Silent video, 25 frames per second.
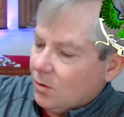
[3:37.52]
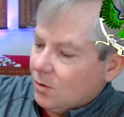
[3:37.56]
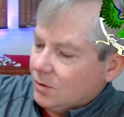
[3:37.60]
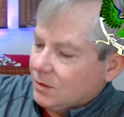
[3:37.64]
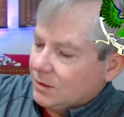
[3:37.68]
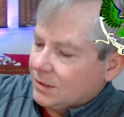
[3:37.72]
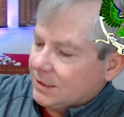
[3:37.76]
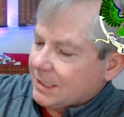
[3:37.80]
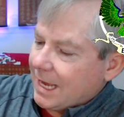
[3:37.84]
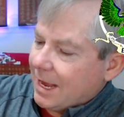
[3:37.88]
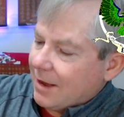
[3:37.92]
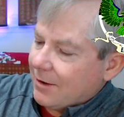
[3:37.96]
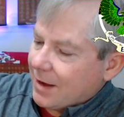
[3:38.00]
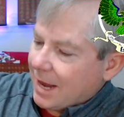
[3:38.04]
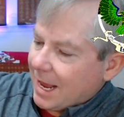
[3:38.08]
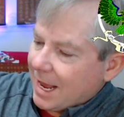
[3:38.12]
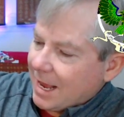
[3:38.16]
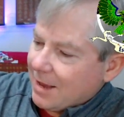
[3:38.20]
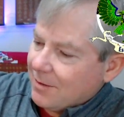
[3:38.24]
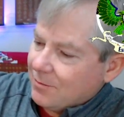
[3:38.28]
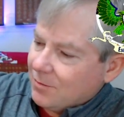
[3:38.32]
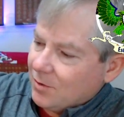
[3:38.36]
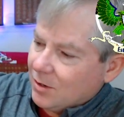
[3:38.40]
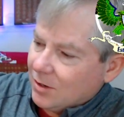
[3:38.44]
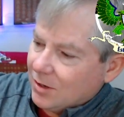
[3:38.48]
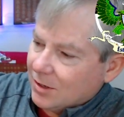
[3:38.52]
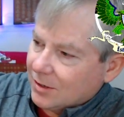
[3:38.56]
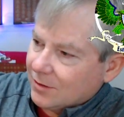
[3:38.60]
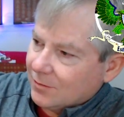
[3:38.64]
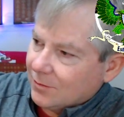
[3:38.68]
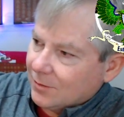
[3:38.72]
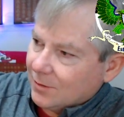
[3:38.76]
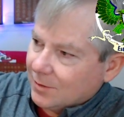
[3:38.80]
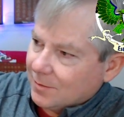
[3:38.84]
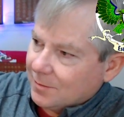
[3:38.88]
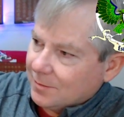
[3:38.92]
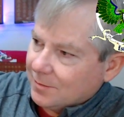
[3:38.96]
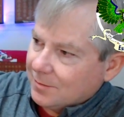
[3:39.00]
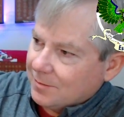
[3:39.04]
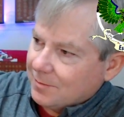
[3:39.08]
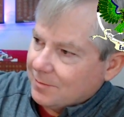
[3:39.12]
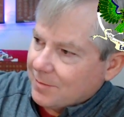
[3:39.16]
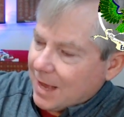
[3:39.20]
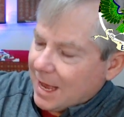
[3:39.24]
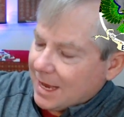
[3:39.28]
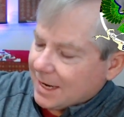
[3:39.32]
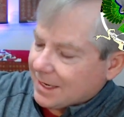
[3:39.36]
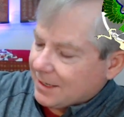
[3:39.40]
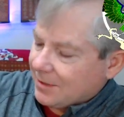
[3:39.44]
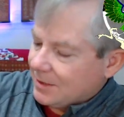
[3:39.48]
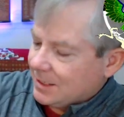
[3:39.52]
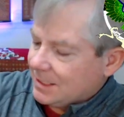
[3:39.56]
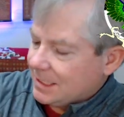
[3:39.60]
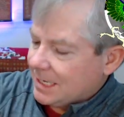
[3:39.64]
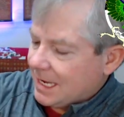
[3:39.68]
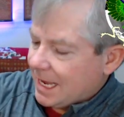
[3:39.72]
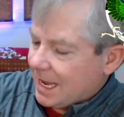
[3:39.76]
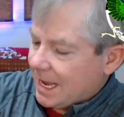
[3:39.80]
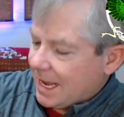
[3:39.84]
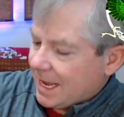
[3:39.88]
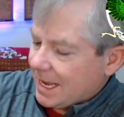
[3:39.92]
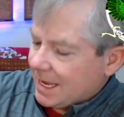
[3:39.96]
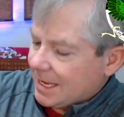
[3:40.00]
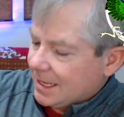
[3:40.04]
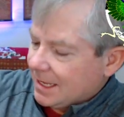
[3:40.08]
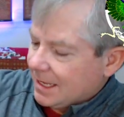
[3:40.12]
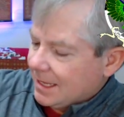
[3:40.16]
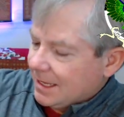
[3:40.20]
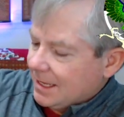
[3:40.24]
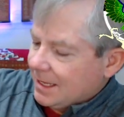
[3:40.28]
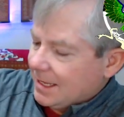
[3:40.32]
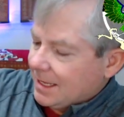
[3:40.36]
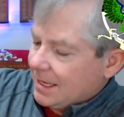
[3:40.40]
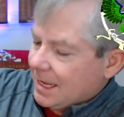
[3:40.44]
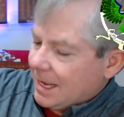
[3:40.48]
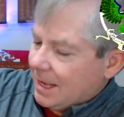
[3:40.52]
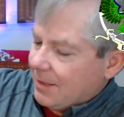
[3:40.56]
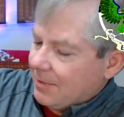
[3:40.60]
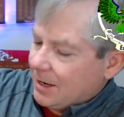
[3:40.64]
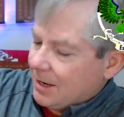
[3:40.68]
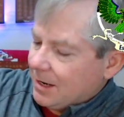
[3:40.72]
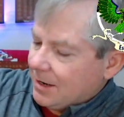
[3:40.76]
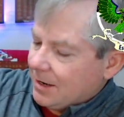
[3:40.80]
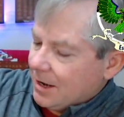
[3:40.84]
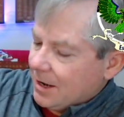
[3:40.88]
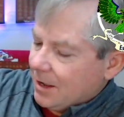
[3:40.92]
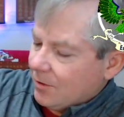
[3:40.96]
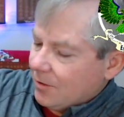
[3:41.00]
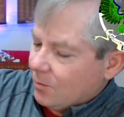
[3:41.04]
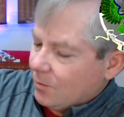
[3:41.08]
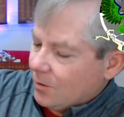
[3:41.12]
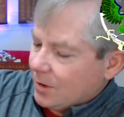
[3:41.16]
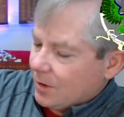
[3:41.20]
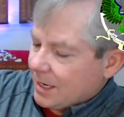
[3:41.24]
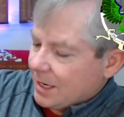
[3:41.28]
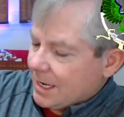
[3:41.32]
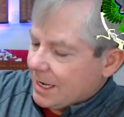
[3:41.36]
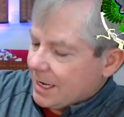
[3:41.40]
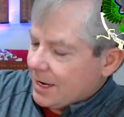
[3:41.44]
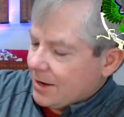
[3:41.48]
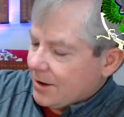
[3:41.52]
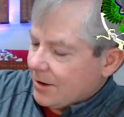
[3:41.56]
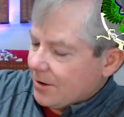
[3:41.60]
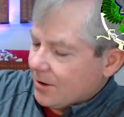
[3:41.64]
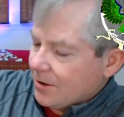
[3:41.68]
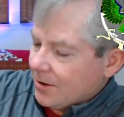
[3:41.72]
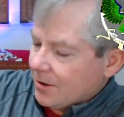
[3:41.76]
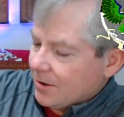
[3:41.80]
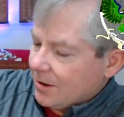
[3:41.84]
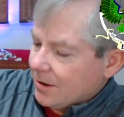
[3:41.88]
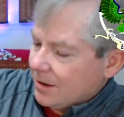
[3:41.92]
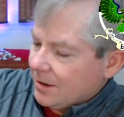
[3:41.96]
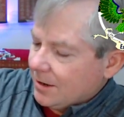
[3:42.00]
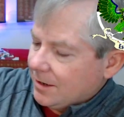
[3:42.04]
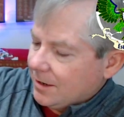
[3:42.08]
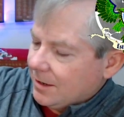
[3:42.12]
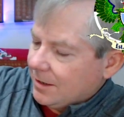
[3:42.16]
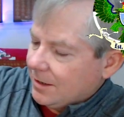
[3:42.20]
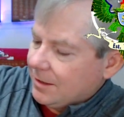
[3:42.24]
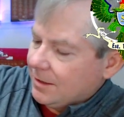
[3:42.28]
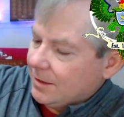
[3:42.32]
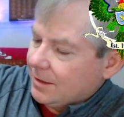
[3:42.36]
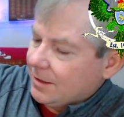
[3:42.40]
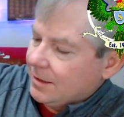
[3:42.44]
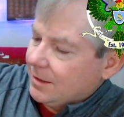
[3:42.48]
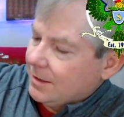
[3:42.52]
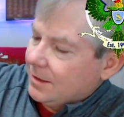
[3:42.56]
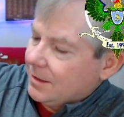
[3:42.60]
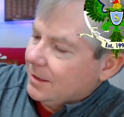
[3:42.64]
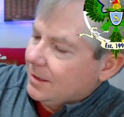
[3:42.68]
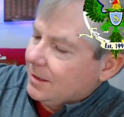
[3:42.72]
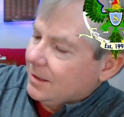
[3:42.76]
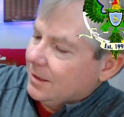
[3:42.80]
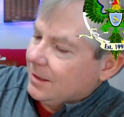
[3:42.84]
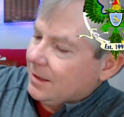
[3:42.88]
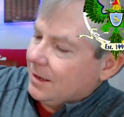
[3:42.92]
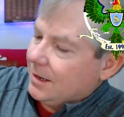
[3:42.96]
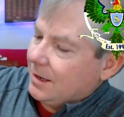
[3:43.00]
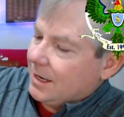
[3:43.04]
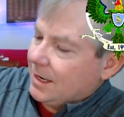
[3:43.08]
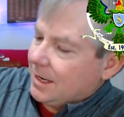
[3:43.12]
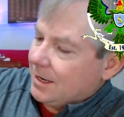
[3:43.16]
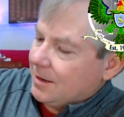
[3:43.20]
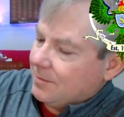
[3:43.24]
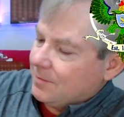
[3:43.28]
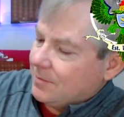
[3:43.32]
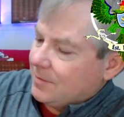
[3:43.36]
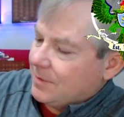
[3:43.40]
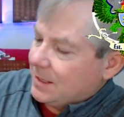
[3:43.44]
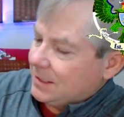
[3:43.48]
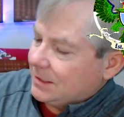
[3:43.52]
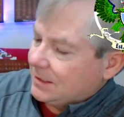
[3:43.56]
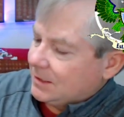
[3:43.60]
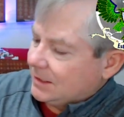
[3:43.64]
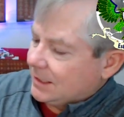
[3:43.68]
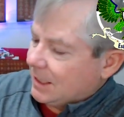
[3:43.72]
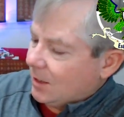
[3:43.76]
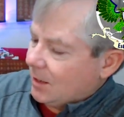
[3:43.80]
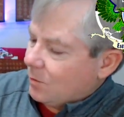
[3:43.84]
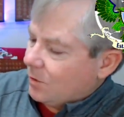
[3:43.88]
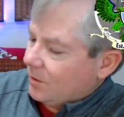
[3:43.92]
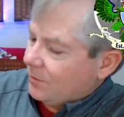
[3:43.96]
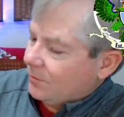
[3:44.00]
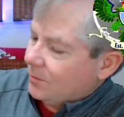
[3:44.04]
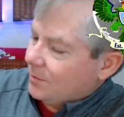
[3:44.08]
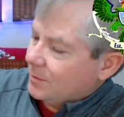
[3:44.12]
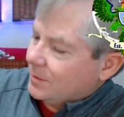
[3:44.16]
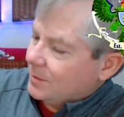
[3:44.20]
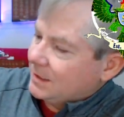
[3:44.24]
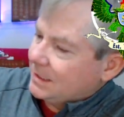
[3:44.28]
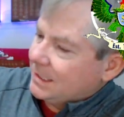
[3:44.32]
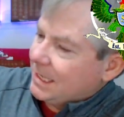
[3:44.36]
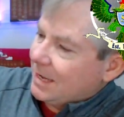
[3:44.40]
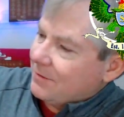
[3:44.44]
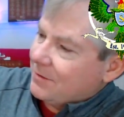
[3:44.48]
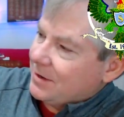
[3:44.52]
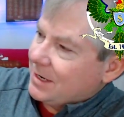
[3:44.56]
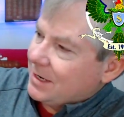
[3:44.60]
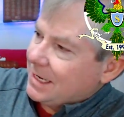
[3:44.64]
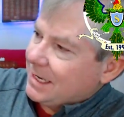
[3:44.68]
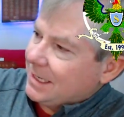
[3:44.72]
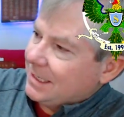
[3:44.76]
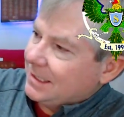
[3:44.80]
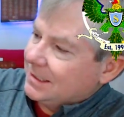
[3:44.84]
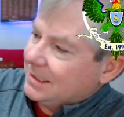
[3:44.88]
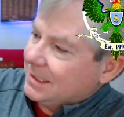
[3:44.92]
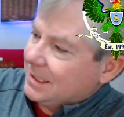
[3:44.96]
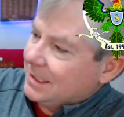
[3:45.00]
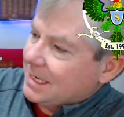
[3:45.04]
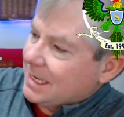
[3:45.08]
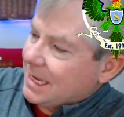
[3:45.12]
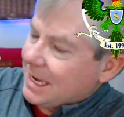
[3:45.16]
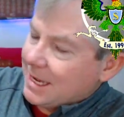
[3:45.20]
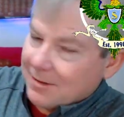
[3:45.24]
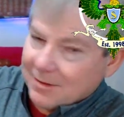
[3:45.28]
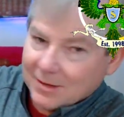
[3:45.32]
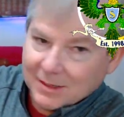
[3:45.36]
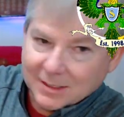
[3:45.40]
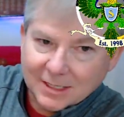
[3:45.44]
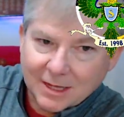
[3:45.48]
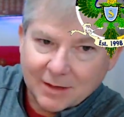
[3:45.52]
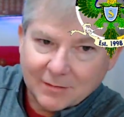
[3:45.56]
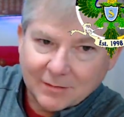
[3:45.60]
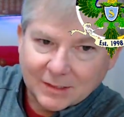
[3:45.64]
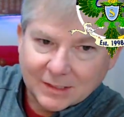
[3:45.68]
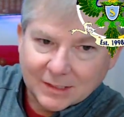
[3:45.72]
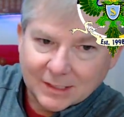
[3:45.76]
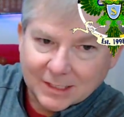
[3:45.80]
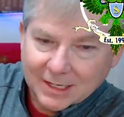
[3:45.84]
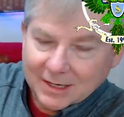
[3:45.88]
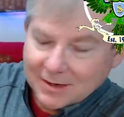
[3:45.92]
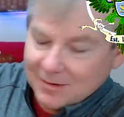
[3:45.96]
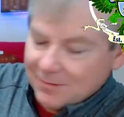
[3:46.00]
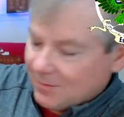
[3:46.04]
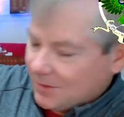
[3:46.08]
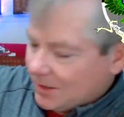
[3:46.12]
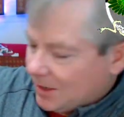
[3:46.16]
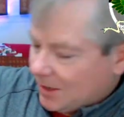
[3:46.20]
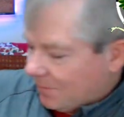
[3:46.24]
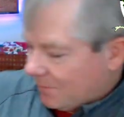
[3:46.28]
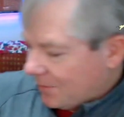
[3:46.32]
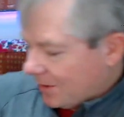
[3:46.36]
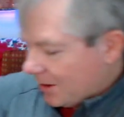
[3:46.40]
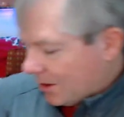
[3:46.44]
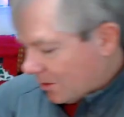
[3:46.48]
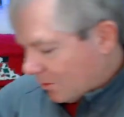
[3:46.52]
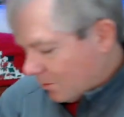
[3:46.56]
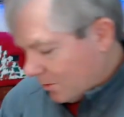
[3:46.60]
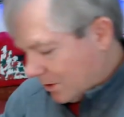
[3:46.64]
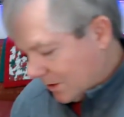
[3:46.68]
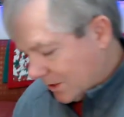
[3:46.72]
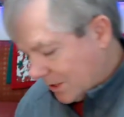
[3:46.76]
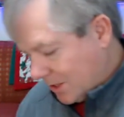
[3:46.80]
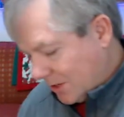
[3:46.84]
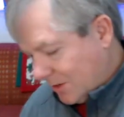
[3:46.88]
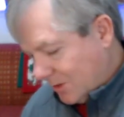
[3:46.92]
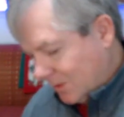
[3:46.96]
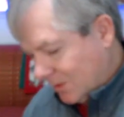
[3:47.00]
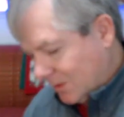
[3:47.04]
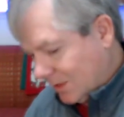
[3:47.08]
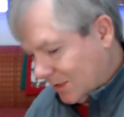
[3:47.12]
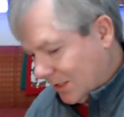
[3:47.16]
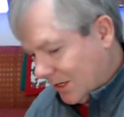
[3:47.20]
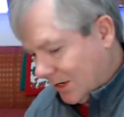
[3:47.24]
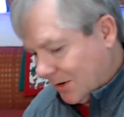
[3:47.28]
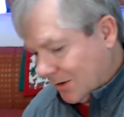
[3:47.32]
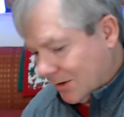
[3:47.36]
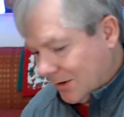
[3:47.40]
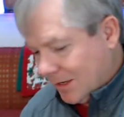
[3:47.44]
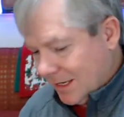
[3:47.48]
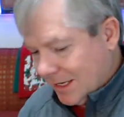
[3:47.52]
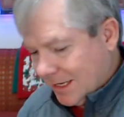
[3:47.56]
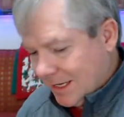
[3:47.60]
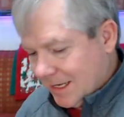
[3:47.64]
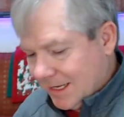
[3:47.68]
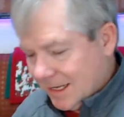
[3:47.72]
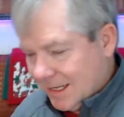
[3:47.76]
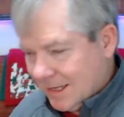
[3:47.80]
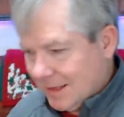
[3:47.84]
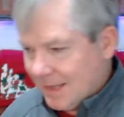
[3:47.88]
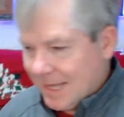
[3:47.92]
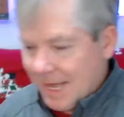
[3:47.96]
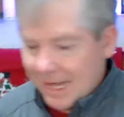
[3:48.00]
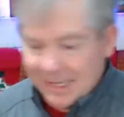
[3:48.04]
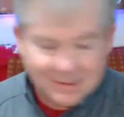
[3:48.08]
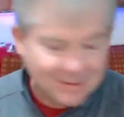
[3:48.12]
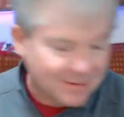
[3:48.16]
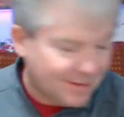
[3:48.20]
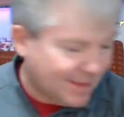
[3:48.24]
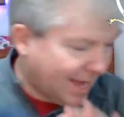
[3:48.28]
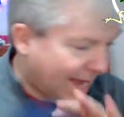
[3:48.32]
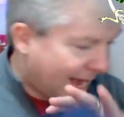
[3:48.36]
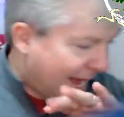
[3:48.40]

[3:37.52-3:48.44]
old scout handbook from back in the day. And then another one here. This is that one from the 70s, and again, this obviously very well used. So that's